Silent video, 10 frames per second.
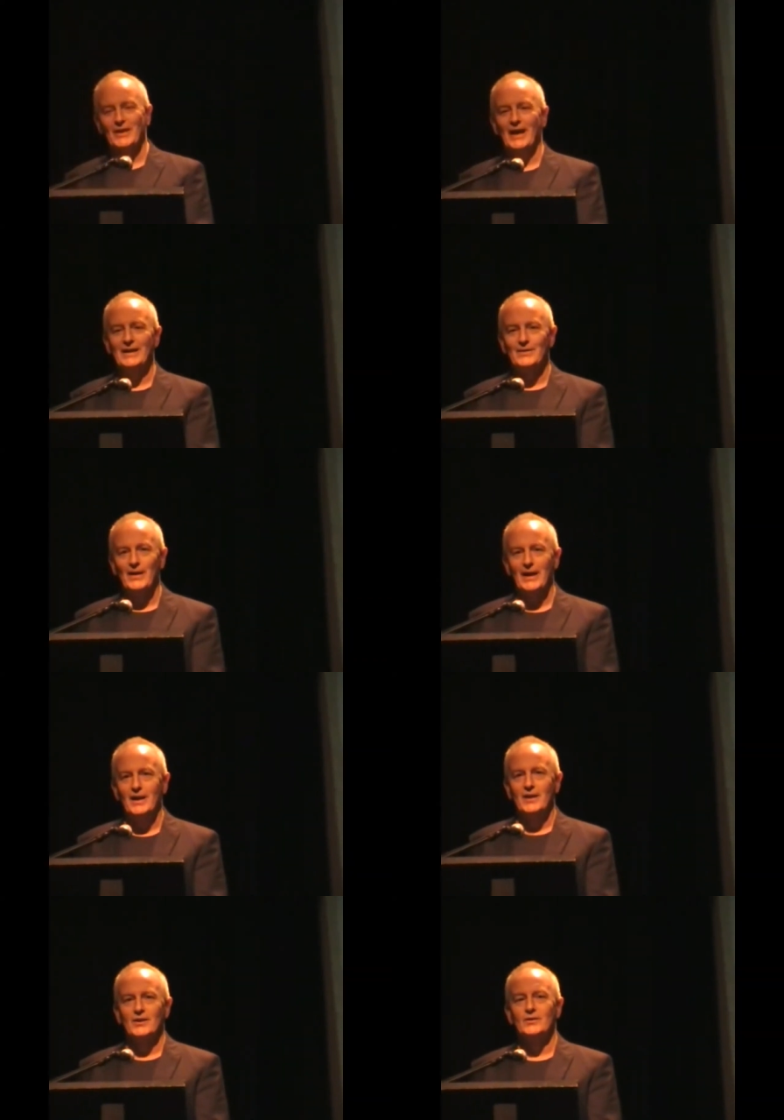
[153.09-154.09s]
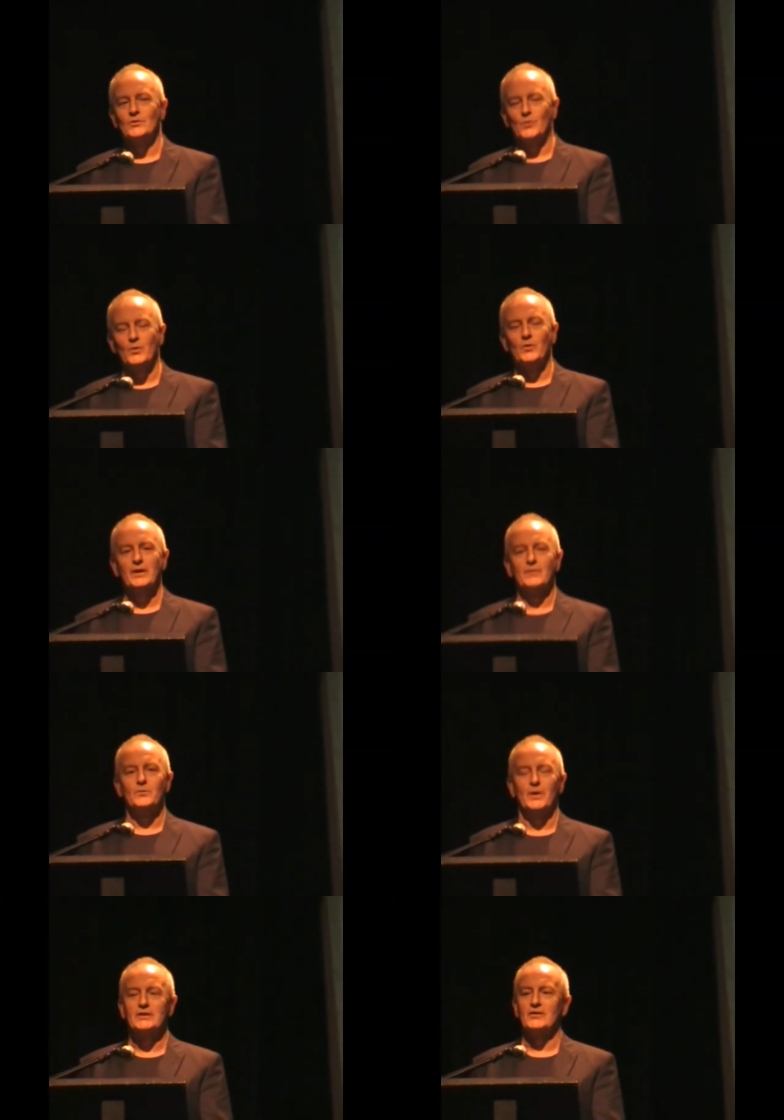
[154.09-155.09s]
Anyway, when
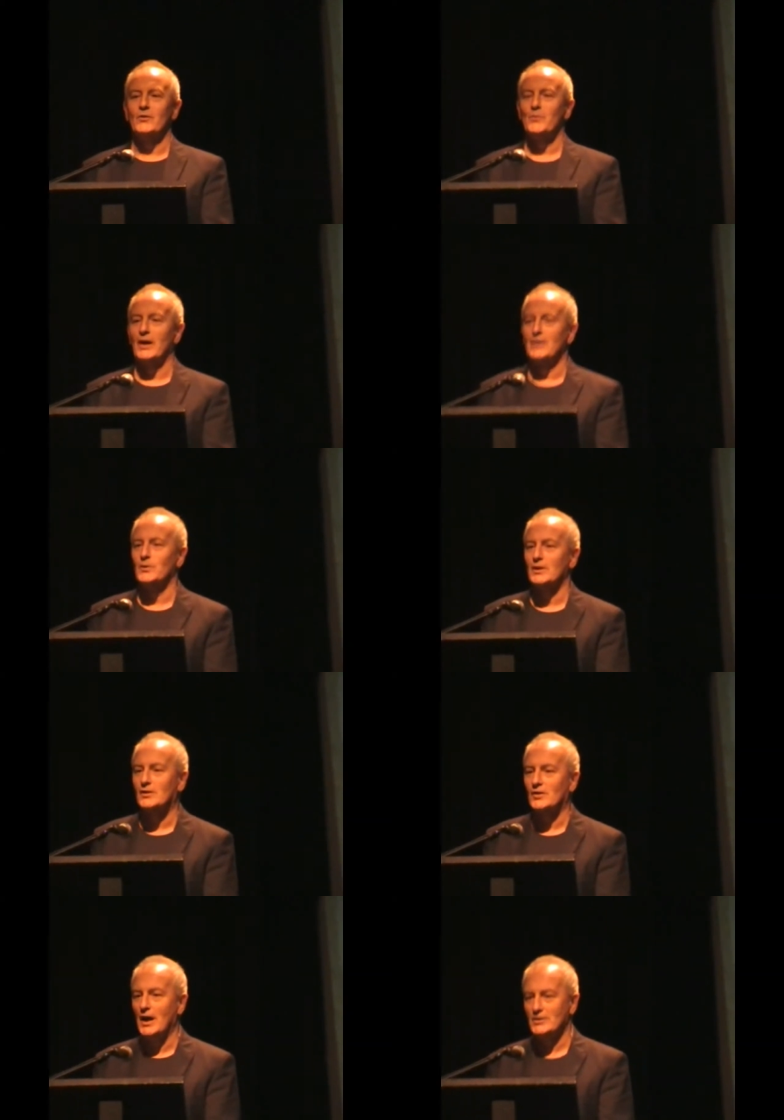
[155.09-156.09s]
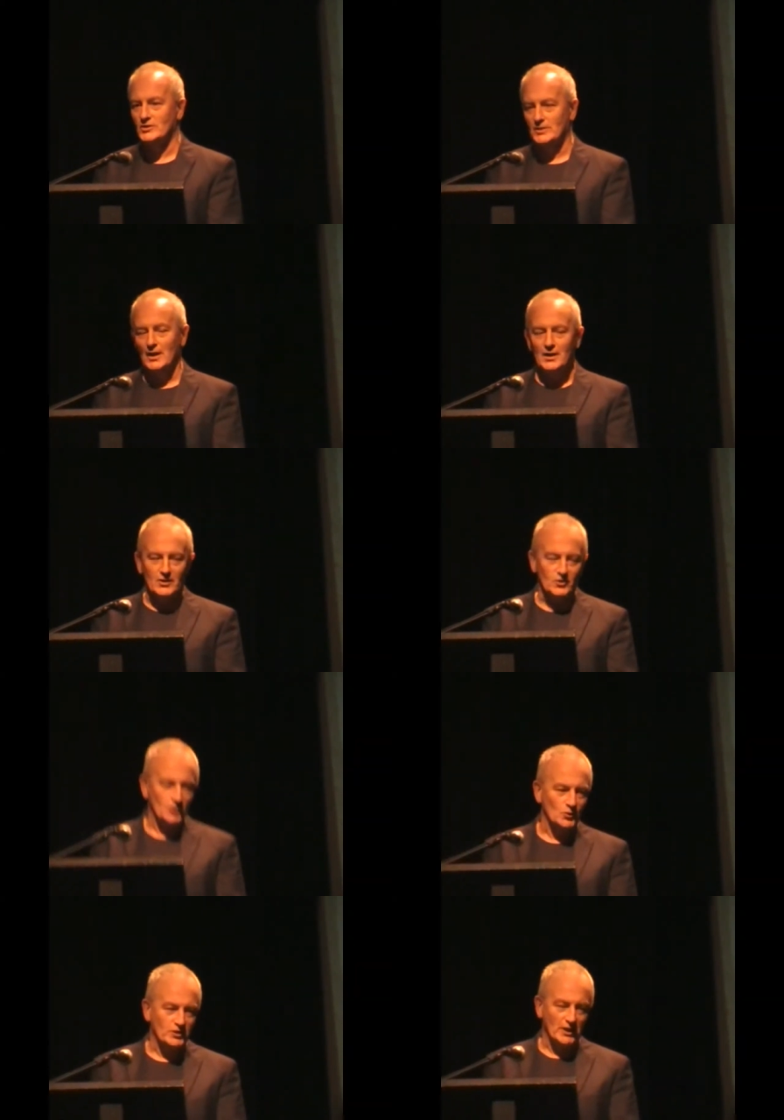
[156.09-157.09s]
myself and Bride were cross,
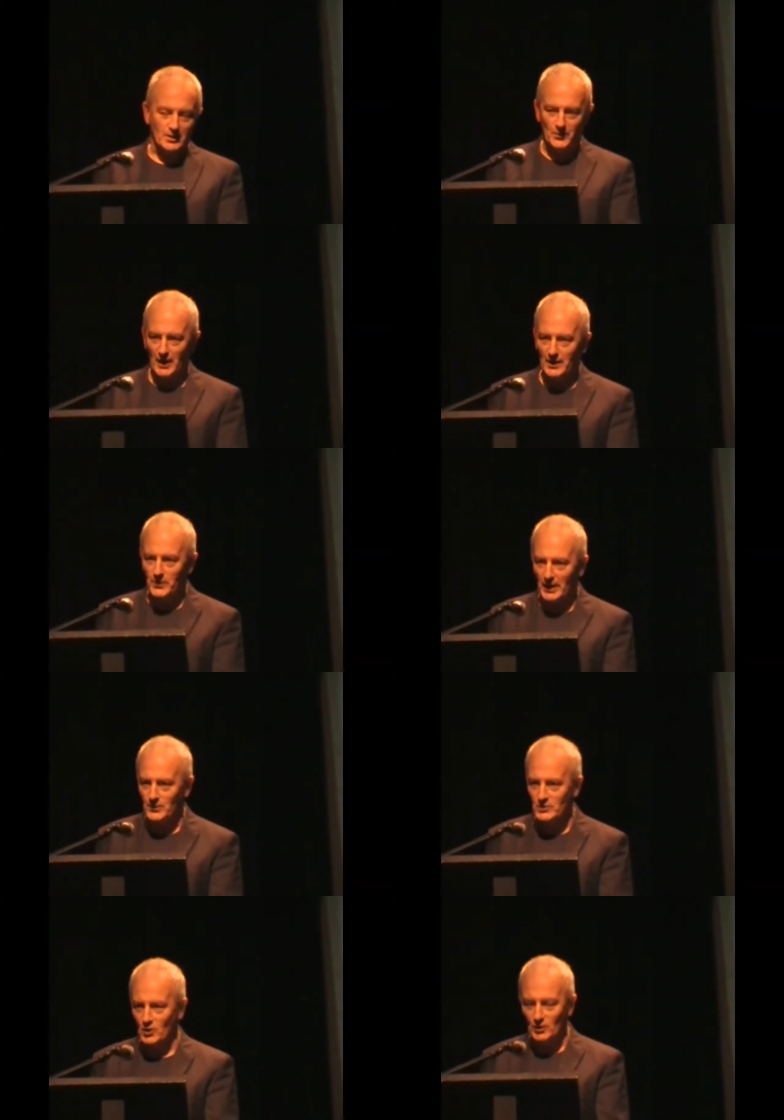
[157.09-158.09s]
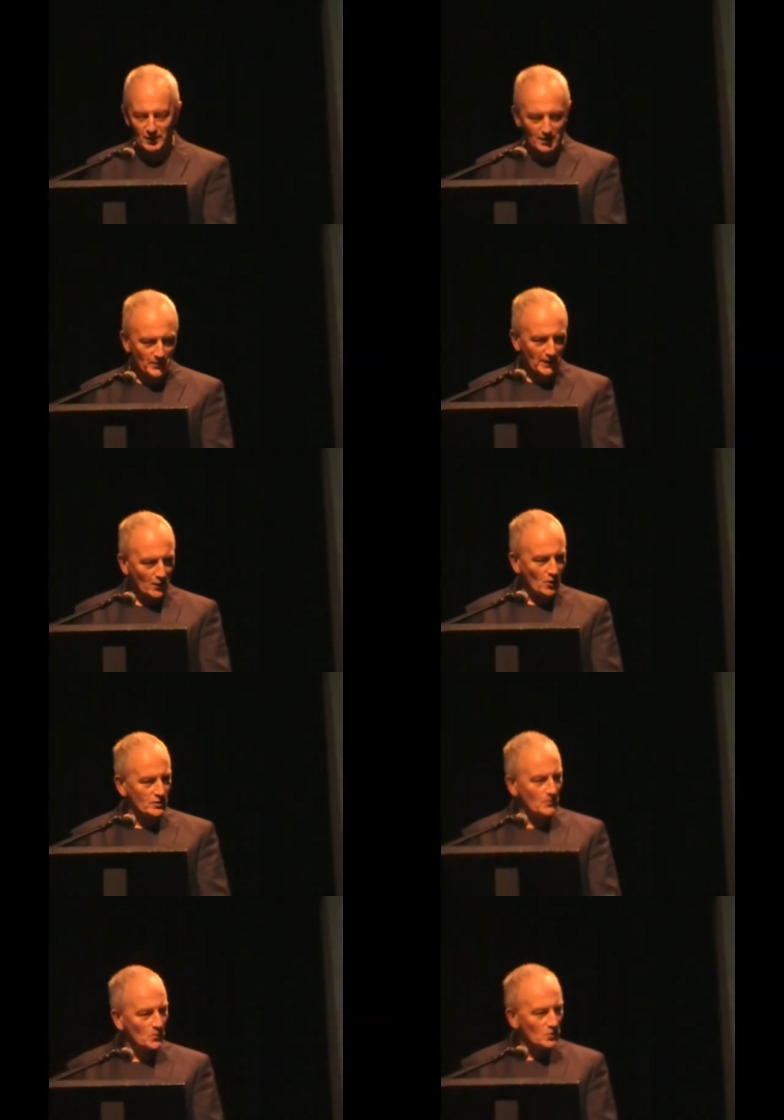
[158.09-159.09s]
she'll say to Bride was older than me, of course,
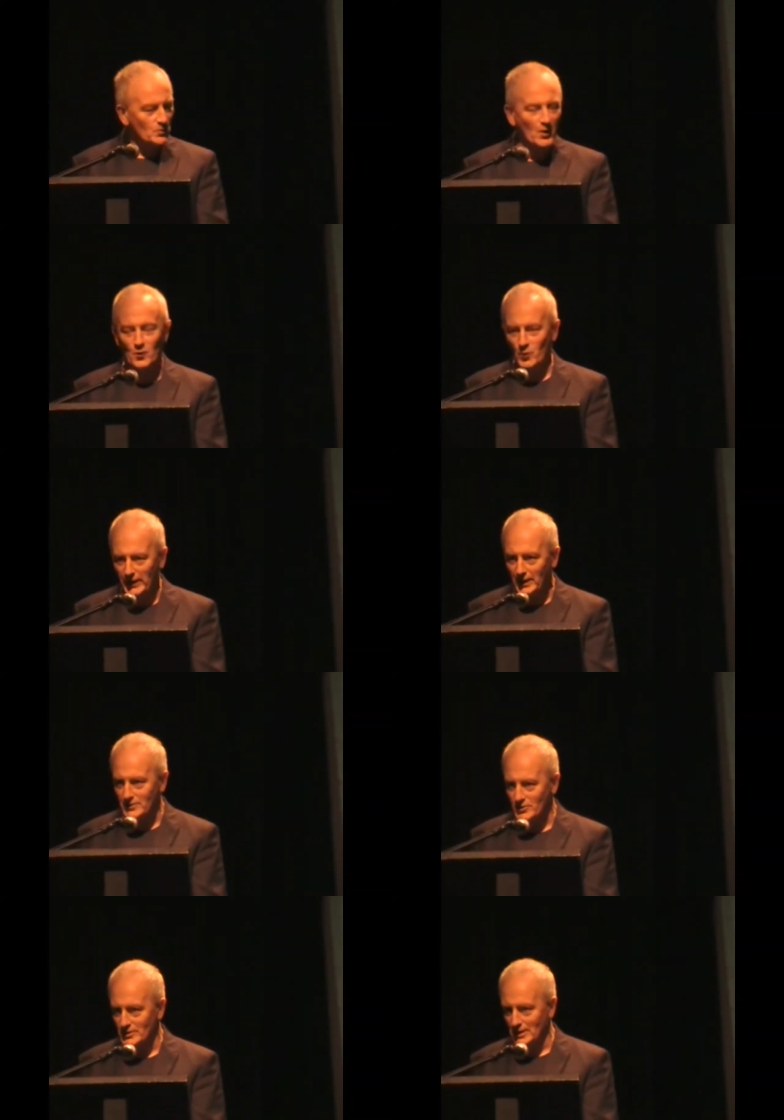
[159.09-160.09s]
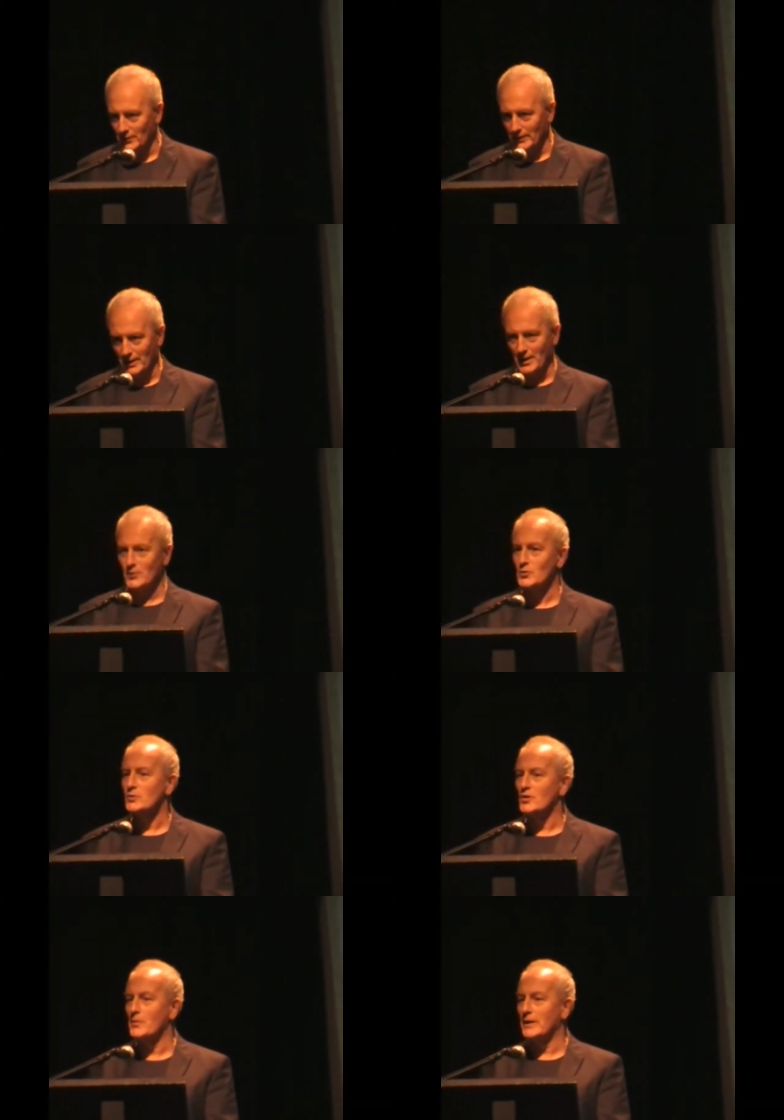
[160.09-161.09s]
and much more wicked. She's down there now, you
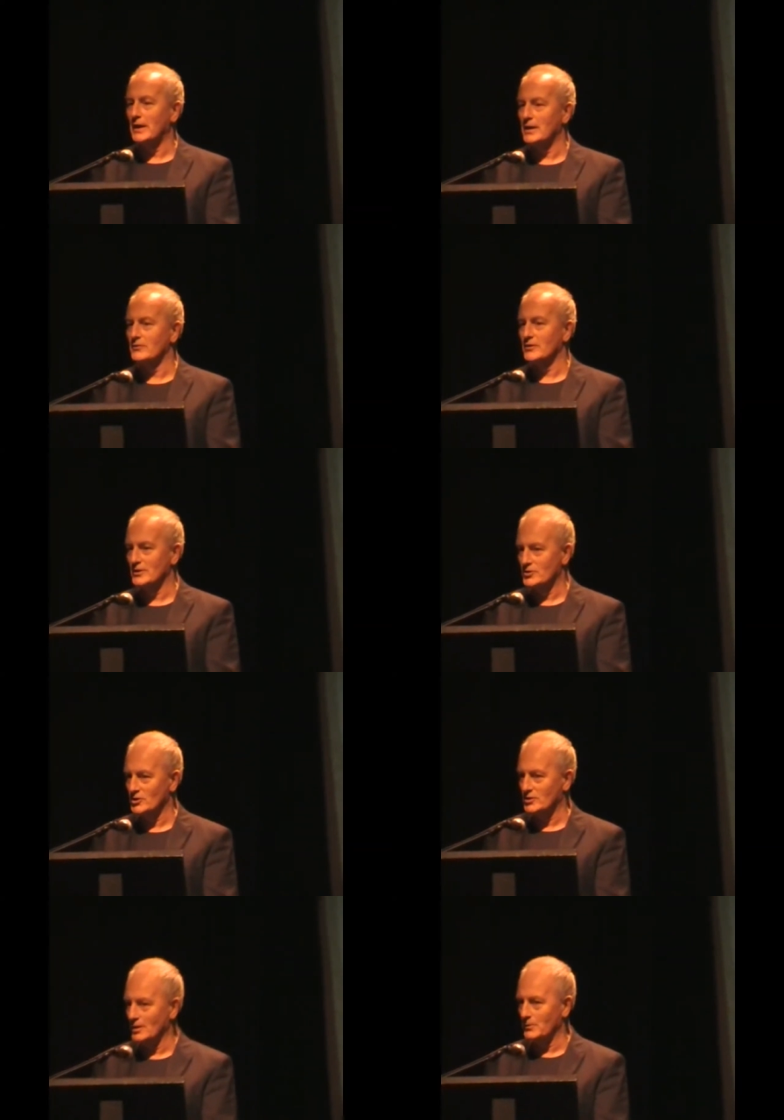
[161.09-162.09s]
wouldn't know by the head of her decision.